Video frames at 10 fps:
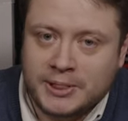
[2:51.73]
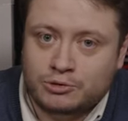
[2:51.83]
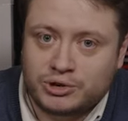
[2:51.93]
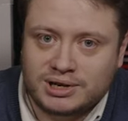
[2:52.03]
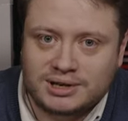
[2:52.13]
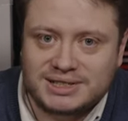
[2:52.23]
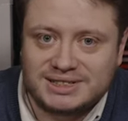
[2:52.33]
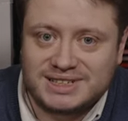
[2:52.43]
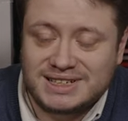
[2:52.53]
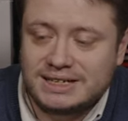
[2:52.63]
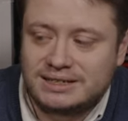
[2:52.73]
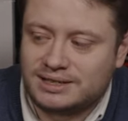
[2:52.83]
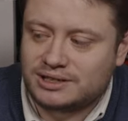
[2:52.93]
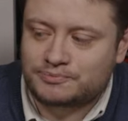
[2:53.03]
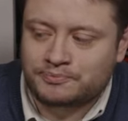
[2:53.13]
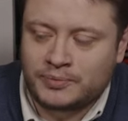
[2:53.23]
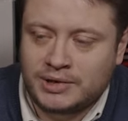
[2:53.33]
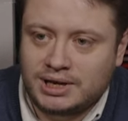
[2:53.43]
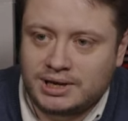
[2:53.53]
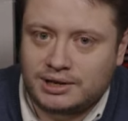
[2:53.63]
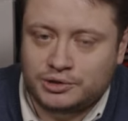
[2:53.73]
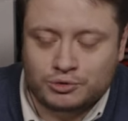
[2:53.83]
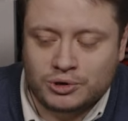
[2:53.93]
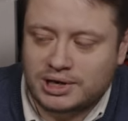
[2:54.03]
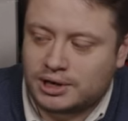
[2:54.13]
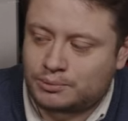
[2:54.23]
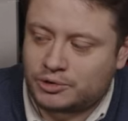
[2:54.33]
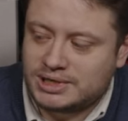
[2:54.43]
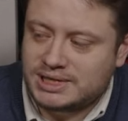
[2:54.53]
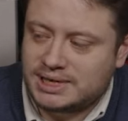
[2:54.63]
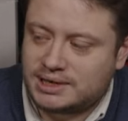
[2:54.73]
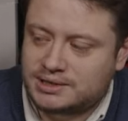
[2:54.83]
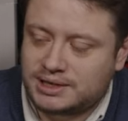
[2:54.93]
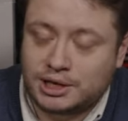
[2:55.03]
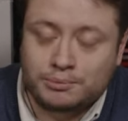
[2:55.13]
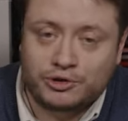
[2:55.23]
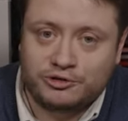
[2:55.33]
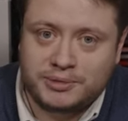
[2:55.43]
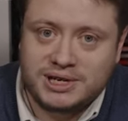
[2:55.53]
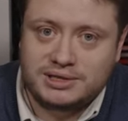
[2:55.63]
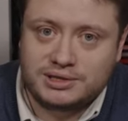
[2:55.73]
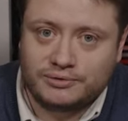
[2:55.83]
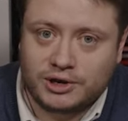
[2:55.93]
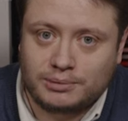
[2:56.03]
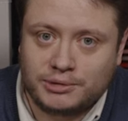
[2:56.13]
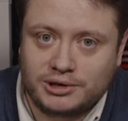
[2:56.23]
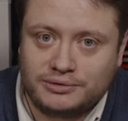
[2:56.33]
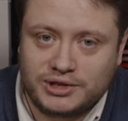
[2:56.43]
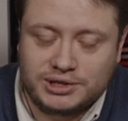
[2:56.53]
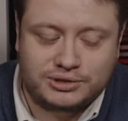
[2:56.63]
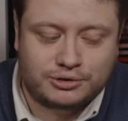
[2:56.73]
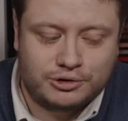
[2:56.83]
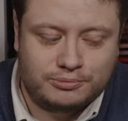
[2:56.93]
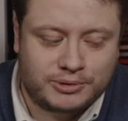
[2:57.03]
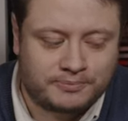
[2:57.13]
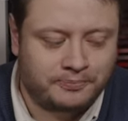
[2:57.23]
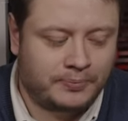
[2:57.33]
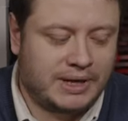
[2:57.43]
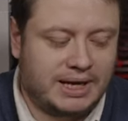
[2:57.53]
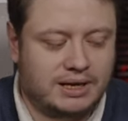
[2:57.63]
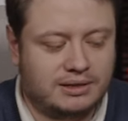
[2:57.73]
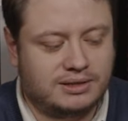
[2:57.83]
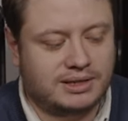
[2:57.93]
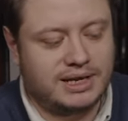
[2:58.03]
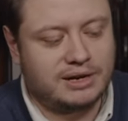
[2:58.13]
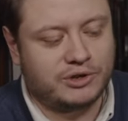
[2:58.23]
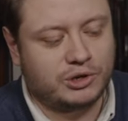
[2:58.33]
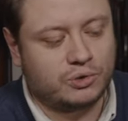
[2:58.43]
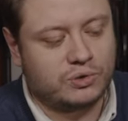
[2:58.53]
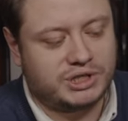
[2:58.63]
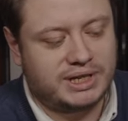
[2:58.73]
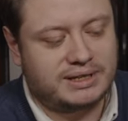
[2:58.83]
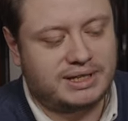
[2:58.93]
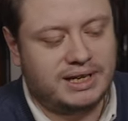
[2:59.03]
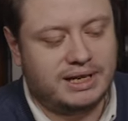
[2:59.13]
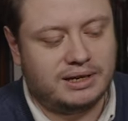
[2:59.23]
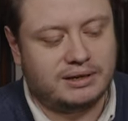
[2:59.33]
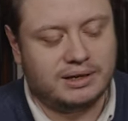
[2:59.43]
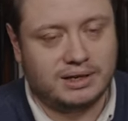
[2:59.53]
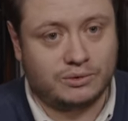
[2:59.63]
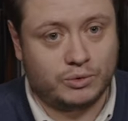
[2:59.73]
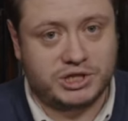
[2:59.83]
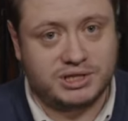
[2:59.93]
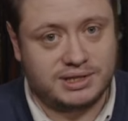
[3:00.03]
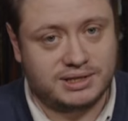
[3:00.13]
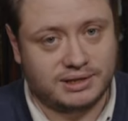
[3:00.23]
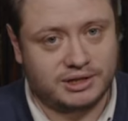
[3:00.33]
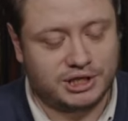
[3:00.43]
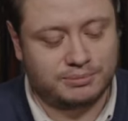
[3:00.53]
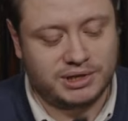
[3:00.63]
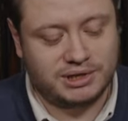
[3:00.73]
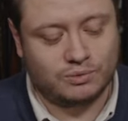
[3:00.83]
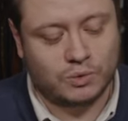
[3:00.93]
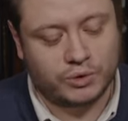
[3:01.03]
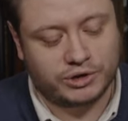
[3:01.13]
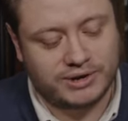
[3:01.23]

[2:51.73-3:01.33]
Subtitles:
Regarding the dating, the Royal Armouries has a number of pieces of armour of this group, and I have a gorget here, which is designed to be worn